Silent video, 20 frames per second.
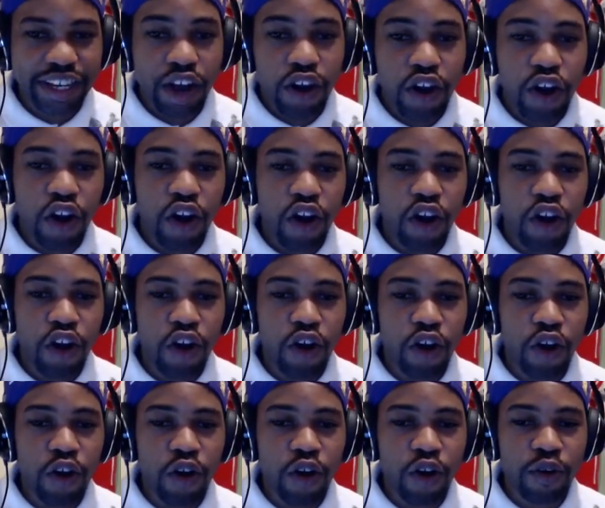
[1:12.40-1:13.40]

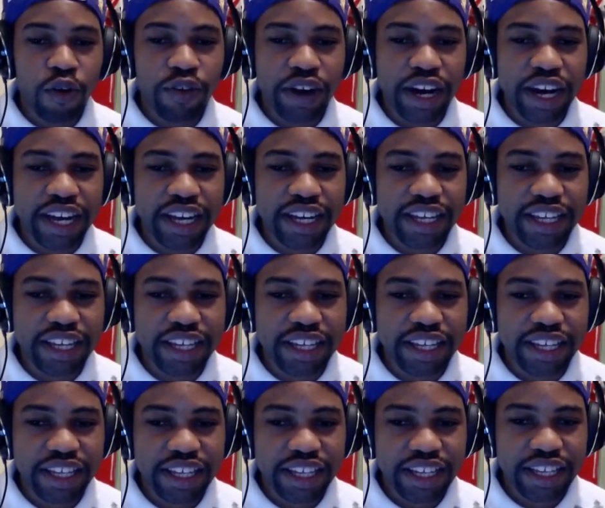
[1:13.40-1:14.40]
Oh my.
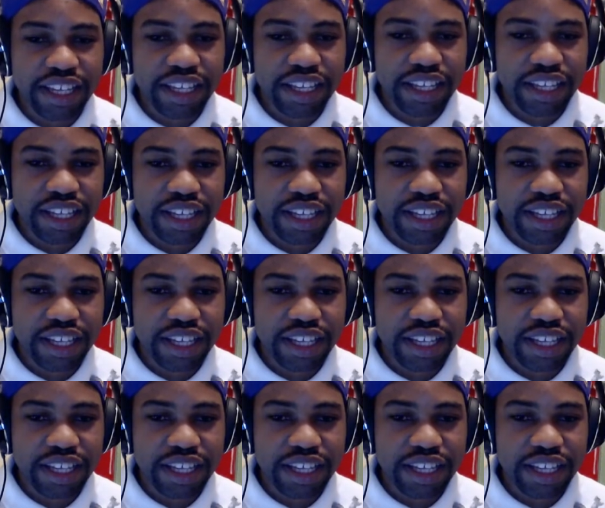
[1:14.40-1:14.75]
You can still